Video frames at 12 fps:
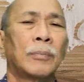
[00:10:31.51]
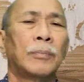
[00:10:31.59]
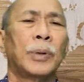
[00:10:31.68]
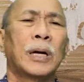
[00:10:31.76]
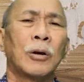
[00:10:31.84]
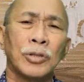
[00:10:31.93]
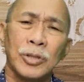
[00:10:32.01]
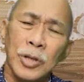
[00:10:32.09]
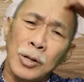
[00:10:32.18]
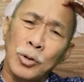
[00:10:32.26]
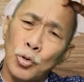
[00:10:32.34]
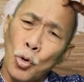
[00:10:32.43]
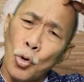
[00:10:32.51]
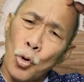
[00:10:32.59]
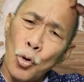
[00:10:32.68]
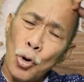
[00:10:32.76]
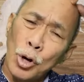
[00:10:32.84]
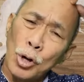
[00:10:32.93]
Because these
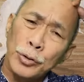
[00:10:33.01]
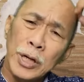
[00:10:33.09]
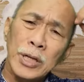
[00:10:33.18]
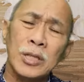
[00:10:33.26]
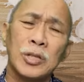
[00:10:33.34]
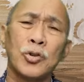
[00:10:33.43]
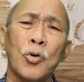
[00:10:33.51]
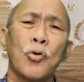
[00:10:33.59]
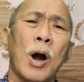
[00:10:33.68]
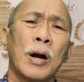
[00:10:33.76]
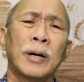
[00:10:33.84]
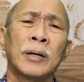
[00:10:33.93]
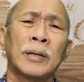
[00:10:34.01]
two are